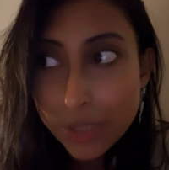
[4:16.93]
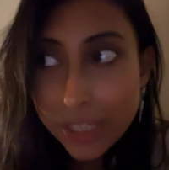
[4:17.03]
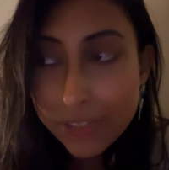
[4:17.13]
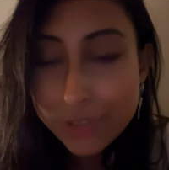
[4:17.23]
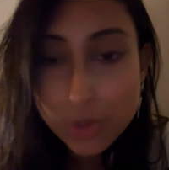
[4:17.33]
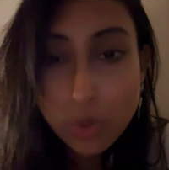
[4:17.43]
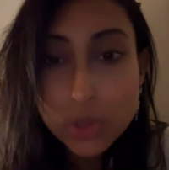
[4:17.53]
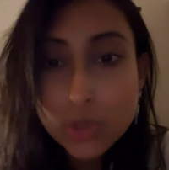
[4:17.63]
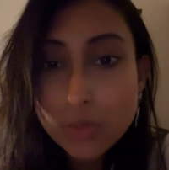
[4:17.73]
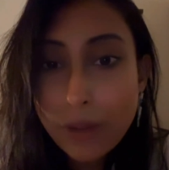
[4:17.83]
if she
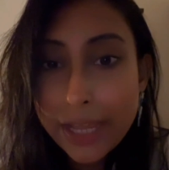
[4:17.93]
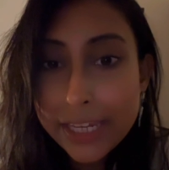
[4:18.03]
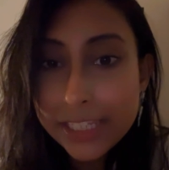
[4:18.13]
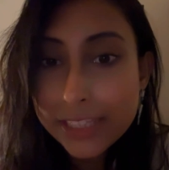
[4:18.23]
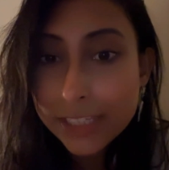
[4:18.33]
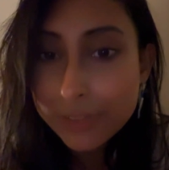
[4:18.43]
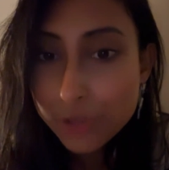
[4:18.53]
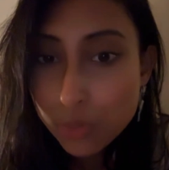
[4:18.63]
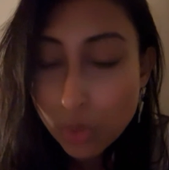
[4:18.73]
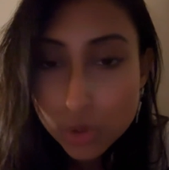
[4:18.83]
wants to buy anything, if
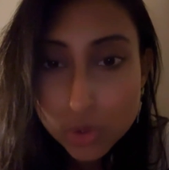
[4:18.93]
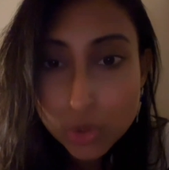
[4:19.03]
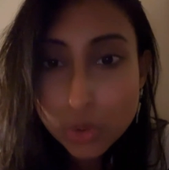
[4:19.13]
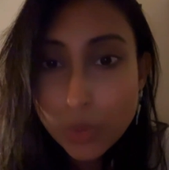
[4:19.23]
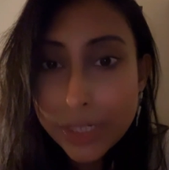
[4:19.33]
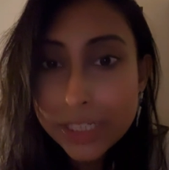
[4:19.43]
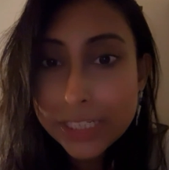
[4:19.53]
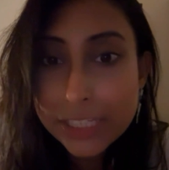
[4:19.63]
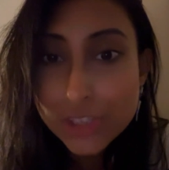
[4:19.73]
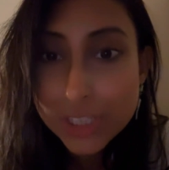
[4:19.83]
she wants to do
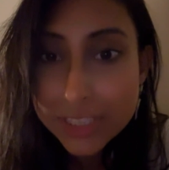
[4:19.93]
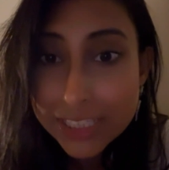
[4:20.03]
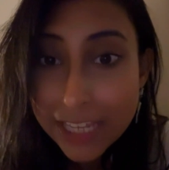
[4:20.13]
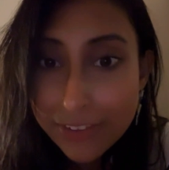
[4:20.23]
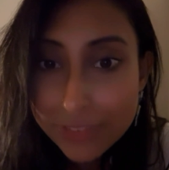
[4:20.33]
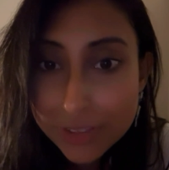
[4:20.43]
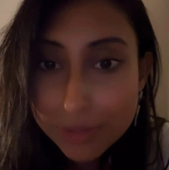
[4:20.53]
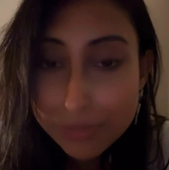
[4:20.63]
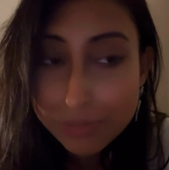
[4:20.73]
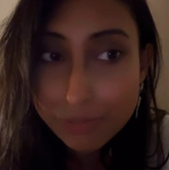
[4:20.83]
anything, she doesn't have the
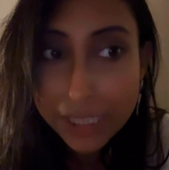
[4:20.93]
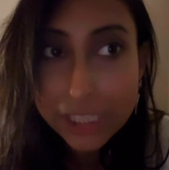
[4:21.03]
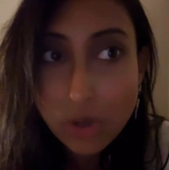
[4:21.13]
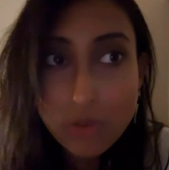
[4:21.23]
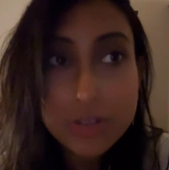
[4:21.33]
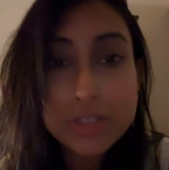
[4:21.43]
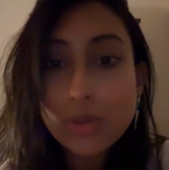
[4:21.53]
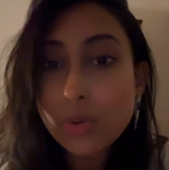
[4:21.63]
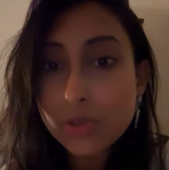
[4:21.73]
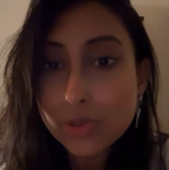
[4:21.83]
money of her
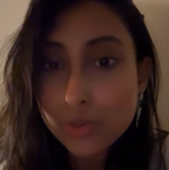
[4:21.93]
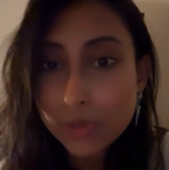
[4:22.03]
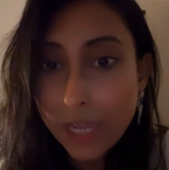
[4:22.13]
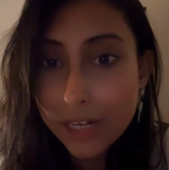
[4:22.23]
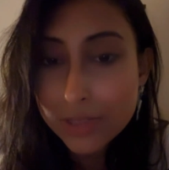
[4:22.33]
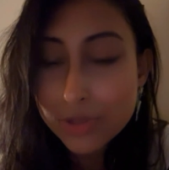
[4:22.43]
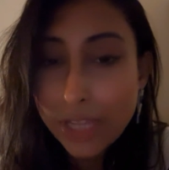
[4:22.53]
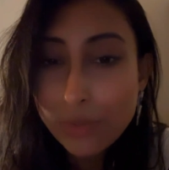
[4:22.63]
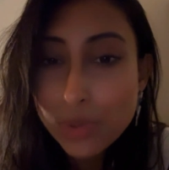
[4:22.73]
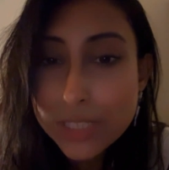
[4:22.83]
own to do that. So
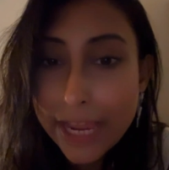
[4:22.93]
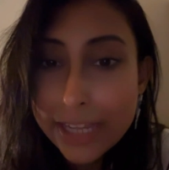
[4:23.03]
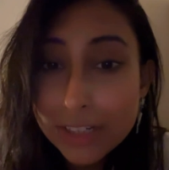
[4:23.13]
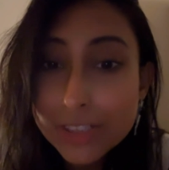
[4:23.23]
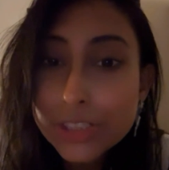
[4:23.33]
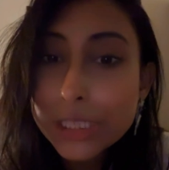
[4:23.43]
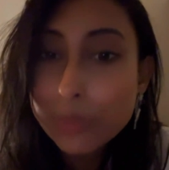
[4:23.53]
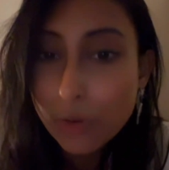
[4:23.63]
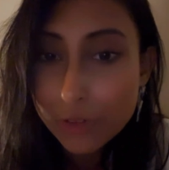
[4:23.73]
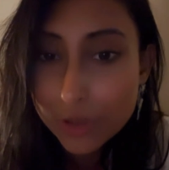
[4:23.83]
that was like a dream
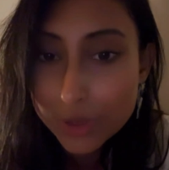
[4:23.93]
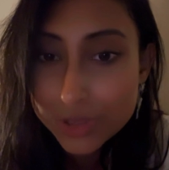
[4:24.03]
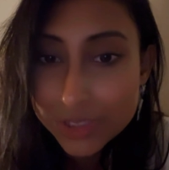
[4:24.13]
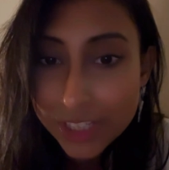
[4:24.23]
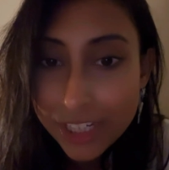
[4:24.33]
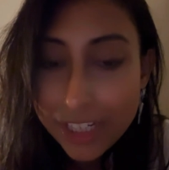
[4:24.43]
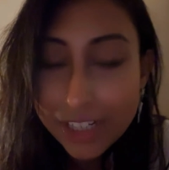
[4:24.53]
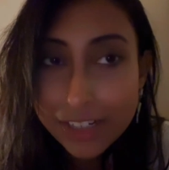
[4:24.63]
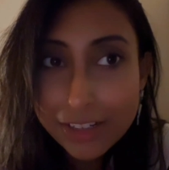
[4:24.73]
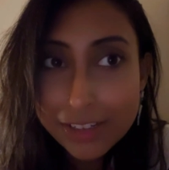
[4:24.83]
of hers,
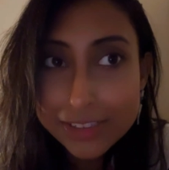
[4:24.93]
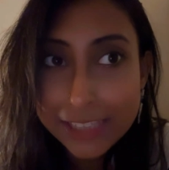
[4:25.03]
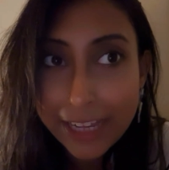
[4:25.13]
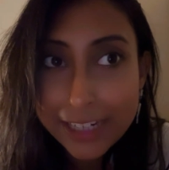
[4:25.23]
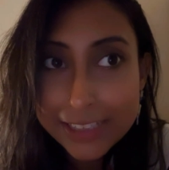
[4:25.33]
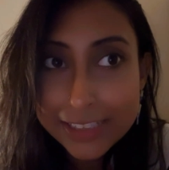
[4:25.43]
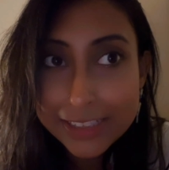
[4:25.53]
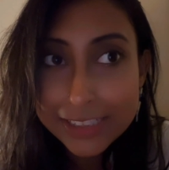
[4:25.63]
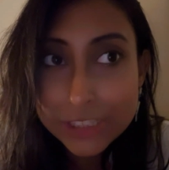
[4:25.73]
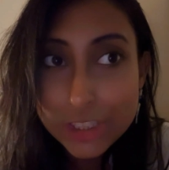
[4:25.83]
that
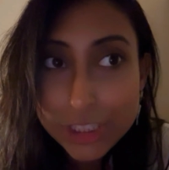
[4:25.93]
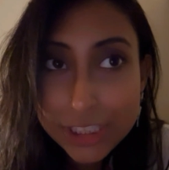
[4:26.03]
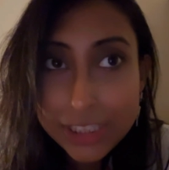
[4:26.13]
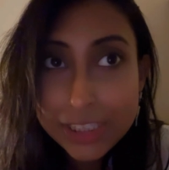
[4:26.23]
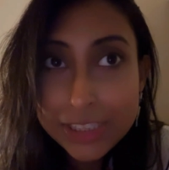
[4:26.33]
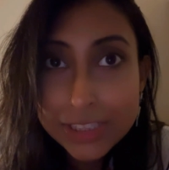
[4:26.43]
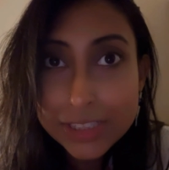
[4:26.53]
she